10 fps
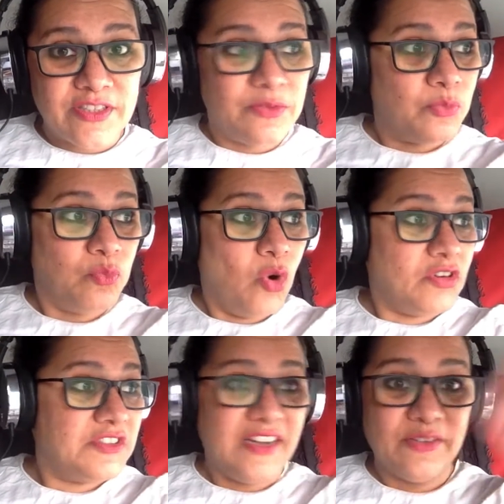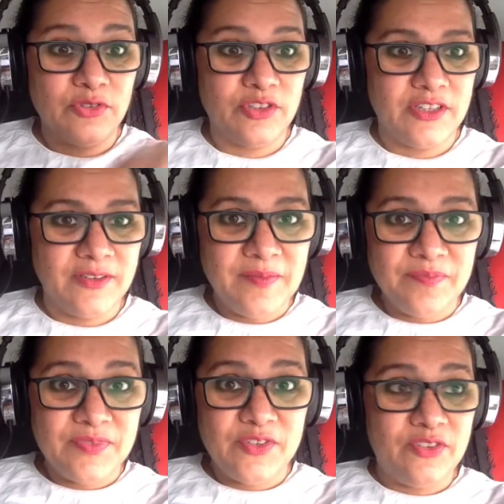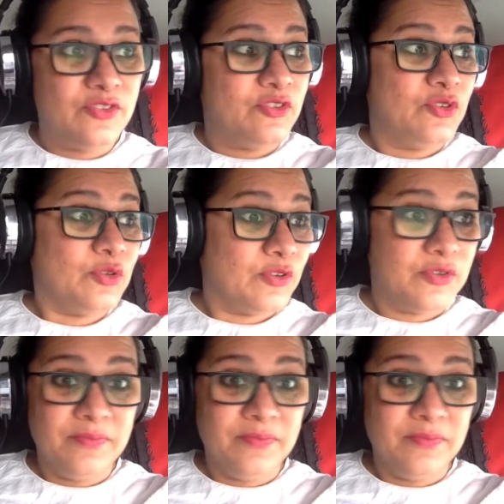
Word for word: and walked down to the to the